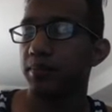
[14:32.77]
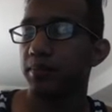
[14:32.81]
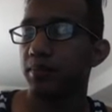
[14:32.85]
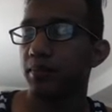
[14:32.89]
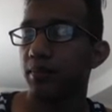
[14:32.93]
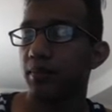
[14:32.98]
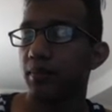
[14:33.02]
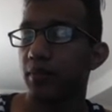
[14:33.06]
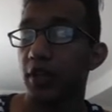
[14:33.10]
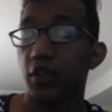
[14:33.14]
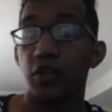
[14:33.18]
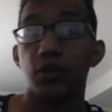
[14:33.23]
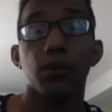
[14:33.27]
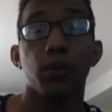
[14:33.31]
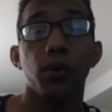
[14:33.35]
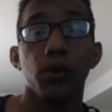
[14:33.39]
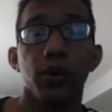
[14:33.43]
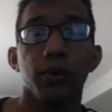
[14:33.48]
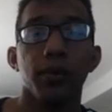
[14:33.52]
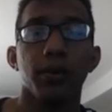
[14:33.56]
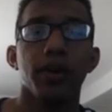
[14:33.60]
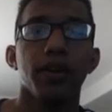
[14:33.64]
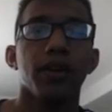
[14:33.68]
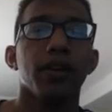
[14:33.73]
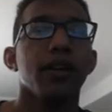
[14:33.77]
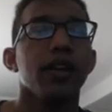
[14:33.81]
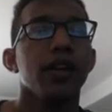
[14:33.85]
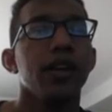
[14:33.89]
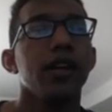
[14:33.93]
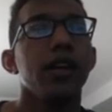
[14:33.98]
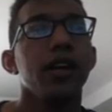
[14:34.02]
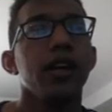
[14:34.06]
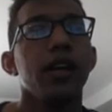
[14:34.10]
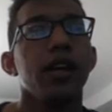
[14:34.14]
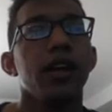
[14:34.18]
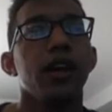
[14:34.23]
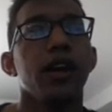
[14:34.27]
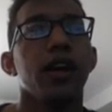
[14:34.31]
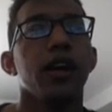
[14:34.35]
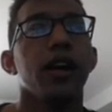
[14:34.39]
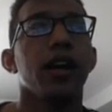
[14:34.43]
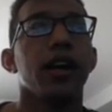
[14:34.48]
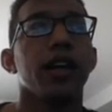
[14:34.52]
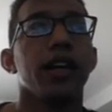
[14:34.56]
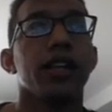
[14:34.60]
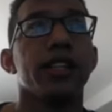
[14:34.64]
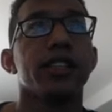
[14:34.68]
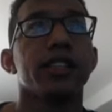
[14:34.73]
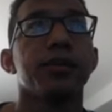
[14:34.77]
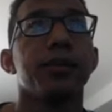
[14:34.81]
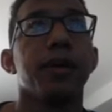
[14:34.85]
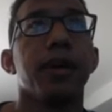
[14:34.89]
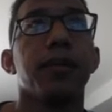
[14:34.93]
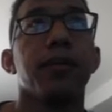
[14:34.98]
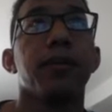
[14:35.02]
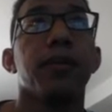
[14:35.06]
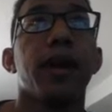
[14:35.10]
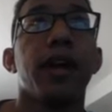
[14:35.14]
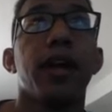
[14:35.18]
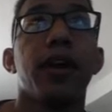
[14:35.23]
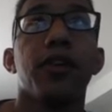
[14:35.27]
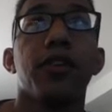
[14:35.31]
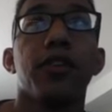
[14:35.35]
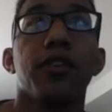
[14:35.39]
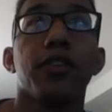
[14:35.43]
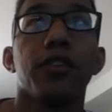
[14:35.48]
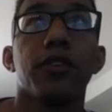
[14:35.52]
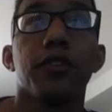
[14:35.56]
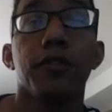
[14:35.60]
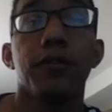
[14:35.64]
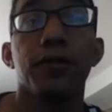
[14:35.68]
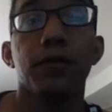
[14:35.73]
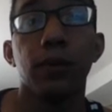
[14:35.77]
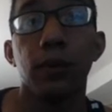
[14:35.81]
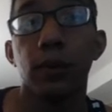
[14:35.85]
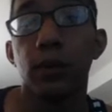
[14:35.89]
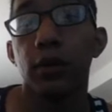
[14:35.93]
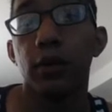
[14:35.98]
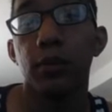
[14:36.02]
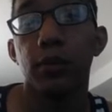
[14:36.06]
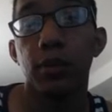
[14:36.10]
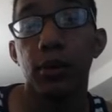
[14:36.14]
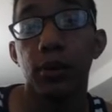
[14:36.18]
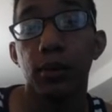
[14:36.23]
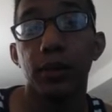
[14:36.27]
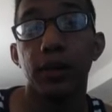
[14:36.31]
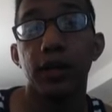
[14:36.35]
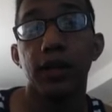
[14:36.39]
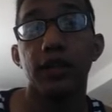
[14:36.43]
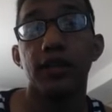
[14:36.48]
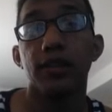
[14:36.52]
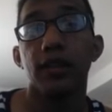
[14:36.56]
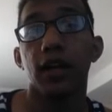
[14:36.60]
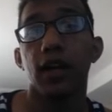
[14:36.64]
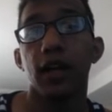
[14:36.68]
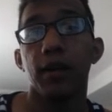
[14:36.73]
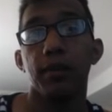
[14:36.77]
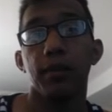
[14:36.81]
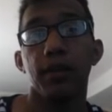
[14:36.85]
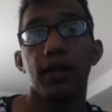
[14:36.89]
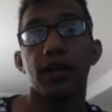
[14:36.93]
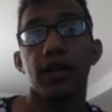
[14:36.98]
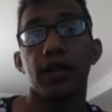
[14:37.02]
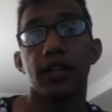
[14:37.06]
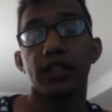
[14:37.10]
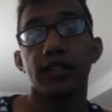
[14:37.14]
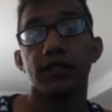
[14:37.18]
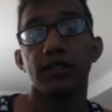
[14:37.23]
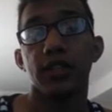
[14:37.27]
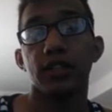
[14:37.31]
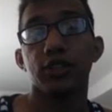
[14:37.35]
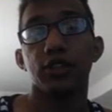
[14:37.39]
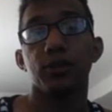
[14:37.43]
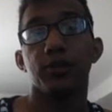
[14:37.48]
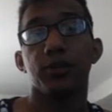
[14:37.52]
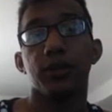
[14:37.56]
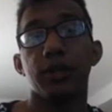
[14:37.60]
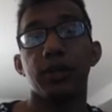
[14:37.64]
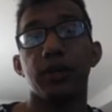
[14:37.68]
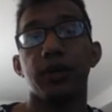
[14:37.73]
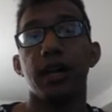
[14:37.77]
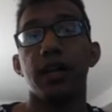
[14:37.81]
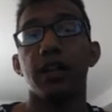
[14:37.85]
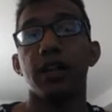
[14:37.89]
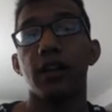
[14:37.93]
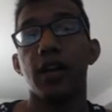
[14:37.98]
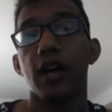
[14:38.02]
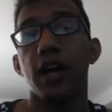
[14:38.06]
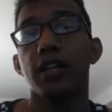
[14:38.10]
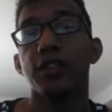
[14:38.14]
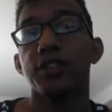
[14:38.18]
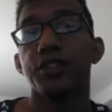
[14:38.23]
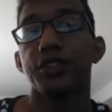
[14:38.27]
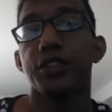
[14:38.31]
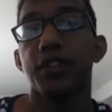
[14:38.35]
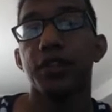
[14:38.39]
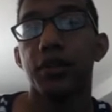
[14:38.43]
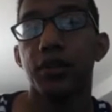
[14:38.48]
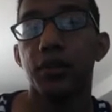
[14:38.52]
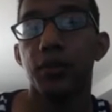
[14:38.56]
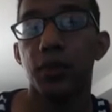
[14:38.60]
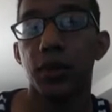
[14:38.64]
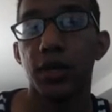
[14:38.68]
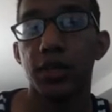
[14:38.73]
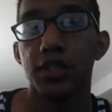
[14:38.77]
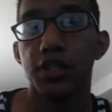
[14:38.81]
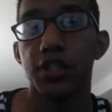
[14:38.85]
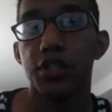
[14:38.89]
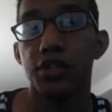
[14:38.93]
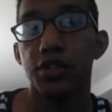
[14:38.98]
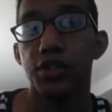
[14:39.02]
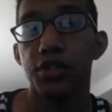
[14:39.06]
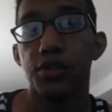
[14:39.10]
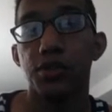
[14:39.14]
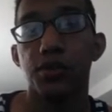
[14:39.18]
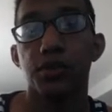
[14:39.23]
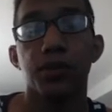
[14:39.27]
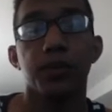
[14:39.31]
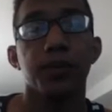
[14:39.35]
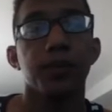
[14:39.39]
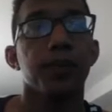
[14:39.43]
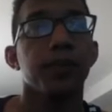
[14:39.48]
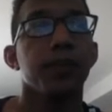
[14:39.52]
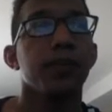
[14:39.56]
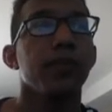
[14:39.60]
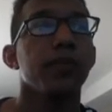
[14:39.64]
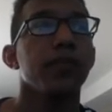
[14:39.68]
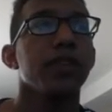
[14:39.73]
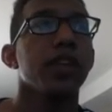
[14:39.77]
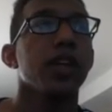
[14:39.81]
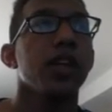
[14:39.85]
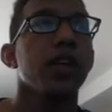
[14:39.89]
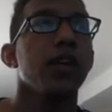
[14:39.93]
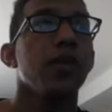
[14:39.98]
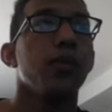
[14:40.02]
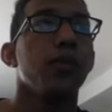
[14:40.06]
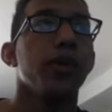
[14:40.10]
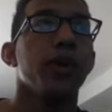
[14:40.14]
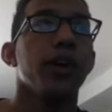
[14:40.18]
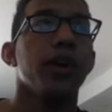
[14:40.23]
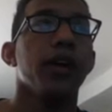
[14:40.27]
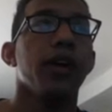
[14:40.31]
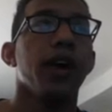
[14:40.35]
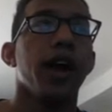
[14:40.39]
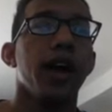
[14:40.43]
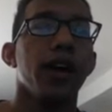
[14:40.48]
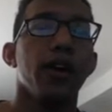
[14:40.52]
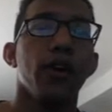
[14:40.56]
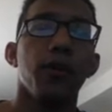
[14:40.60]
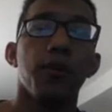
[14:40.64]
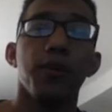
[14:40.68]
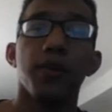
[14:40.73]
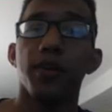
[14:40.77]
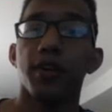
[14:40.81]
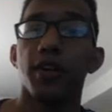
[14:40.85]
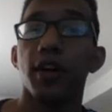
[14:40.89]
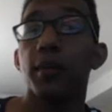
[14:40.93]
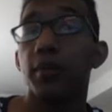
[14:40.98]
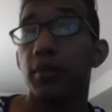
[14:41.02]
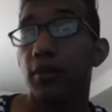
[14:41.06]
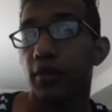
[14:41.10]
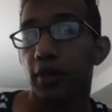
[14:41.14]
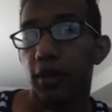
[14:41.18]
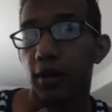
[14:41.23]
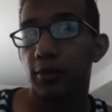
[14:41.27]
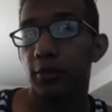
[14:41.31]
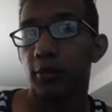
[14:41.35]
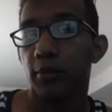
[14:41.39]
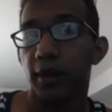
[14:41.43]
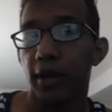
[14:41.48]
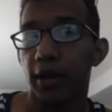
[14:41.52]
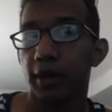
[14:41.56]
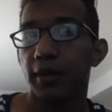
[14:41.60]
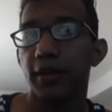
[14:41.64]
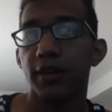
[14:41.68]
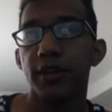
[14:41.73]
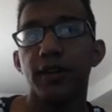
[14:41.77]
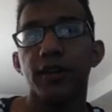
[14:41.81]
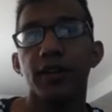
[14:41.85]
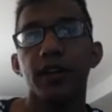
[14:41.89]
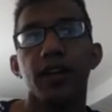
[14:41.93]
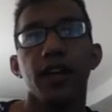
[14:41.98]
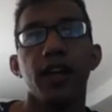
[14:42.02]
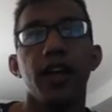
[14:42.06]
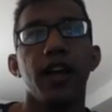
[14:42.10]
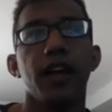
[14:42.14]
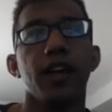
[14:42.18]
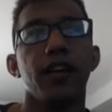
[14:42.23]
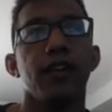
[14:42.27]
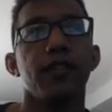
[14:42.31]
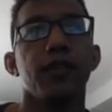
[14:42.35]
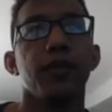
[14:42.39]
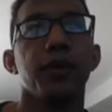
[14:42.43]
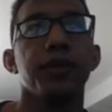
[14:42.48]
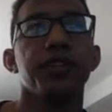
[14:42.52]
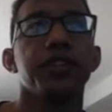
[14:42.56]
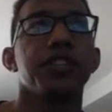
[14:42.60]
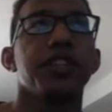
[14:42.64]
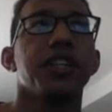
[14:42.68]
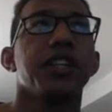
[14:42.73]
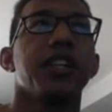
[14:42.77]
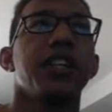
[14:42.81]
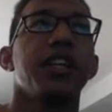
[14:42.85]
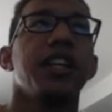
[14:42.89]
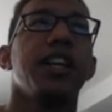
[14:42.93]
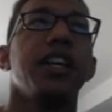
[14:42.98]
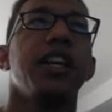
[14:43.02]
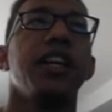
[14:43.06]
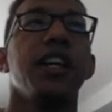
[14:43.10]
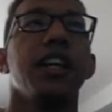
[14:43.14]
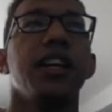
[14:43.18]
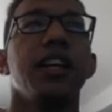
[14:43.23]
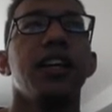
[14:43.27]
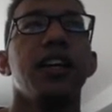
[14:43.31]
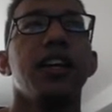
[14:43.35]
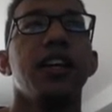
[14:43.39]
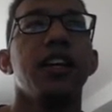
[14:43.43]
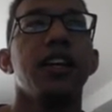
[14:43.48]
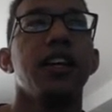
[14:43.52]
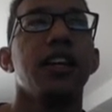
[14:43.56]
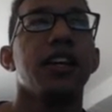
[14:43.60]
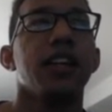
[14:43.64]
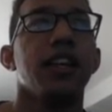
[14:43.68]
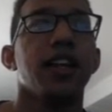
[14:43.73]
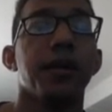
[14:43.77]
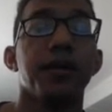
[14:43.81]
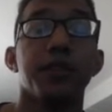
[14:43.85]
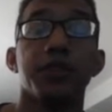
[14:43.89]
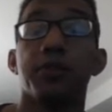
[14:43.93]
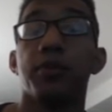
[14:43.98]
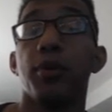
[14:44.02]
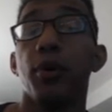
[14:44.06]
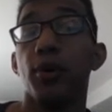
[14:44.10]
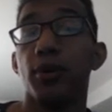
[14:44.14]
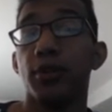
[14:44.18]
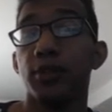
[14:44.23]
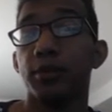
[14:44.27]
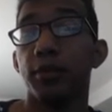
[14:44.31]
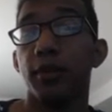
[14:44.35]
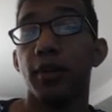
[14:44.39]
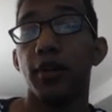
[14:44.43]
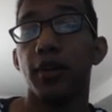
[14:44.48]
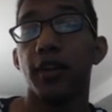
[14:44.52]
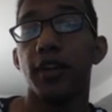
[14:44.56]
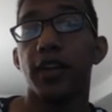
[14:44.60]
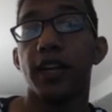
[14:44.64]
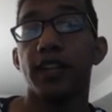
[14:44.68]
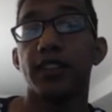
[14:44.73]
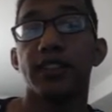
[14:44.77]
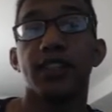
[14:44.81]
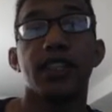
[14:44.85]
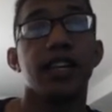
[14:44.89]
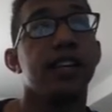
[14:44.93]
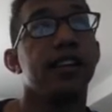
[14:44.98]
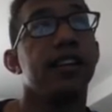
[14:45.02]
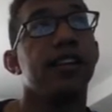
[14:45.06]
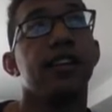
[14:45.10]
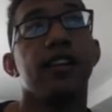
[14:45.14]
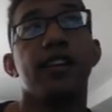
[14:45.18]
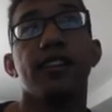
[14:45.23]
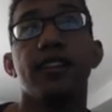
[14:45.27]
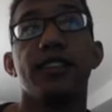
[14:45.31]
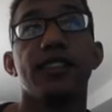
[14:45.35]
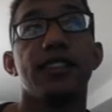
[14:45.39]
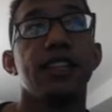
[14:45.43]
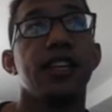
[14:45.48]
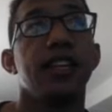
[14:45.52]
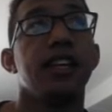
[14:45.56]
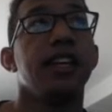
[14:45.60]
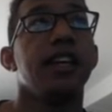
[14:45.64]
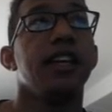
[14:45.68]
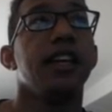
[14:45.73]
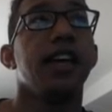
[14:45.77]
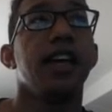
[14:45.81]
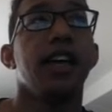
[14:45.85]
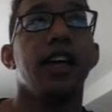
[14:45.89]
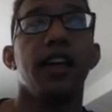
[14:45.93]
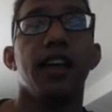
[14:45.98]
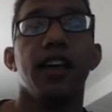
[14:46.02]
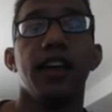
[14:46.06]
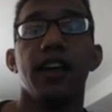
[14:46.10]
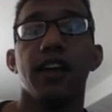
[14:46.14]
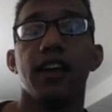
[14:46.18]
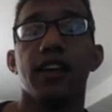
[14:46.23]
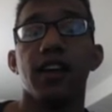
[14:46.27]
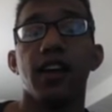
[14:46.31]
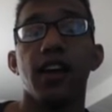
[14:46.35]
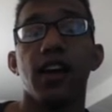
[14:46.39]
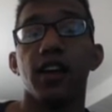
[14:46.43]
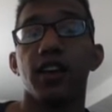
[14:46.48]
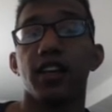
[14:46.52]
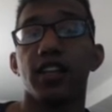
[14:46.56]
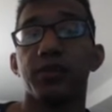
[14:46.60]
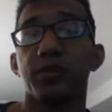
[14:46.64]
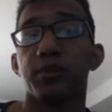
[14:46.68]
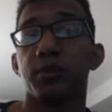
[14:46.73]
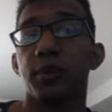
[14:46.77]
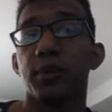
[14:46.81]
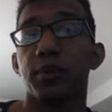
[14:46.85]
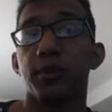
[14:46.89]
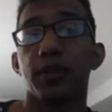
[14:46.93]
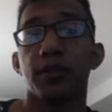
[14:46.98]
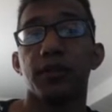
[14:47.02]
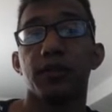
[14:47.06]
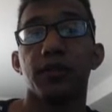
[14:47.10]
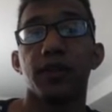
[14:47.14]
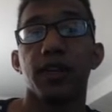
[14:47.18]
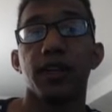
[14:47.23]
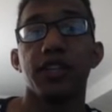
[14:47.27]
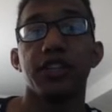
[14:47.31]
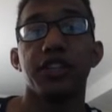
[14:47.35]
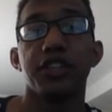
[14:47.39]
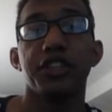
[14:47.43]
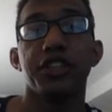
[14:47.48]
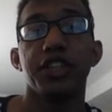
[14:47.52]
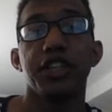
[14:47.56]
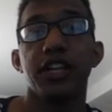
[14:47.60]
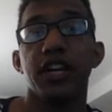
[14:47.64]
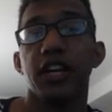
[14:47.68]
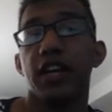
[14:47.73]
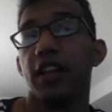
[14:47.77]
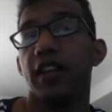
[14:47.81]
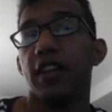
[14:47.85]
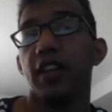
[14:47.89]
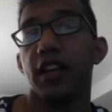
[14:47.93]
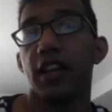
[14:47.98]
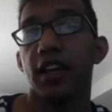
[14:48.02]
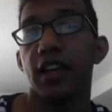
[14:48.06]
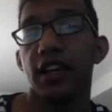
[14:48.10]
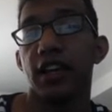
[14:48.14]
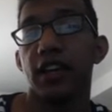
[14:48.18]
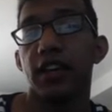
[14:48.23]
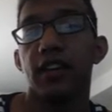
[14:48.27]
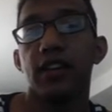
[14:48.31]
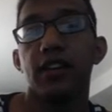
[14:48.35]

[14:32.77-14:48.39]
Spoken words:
the tournament, against my round 4 opponent. I played against Val 2.0 and I lost 1-2, where I opened up double barrier, and unfortunately that was post mulligans, and I didn't see a Kage's Moving Butterfly to cheat anything in,